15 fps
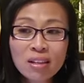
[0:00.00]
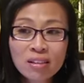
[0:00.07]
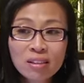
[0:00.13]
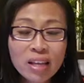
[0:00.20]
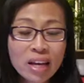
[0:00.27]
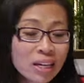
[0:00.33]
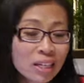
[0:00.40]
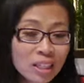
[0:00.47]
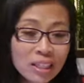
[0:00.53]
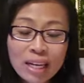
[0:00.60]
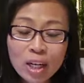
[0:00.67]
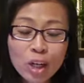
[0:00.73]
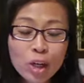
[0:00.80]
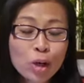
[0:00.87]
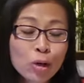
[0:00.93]
Then let
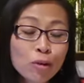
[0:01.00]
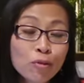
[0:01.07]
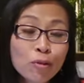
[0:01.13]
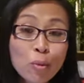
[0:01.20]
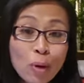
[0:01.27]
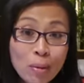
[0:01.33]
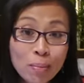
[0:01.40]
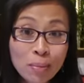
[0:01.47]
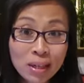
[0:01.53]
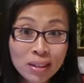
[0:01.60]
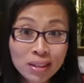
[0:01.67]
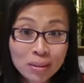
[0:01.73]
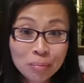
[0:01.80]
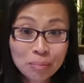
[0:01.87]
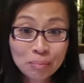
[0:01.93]
it cure for 1
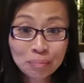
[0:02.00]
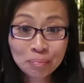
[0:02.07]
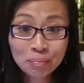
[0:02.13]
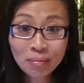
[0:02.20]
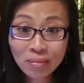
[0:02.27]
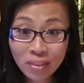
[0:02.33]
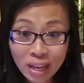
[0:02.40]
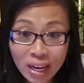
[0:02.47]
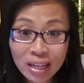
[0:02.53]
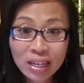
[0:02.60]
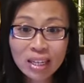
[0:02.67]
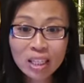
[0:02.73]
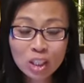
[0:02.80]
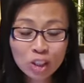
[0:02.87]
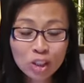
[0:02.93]
month. Then
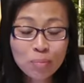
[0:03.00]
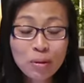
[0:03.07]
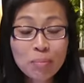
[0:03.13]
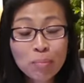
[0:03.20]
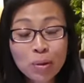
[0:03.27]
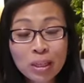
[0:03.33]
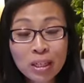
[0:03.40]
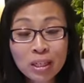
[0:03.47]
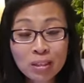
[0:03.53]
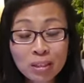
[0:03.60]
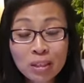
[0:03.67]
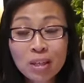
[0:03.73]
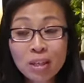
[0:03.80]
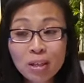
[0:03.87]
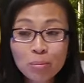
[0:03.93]
it should be pretty
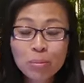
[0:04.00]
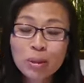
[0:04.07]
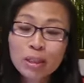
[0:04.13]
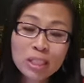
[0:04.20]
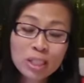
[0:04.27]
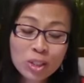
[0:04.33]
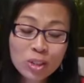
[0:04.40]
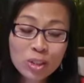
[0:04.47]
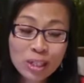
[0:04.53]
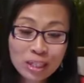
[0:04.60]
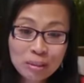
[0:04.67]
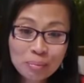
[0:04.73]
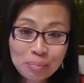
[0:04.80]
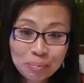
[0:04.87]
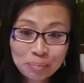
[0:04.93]
sturdy.
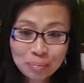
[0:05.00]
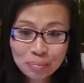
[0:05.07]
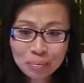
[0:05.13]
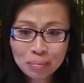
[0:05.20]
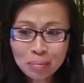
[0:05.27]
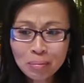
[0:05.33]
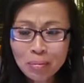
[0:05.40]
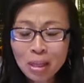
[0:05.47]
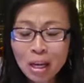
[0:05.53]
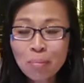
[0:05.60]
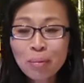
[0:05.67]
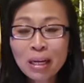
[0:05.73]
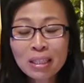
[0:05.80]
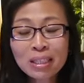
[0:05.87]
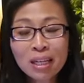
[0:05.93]

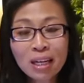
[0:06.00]
But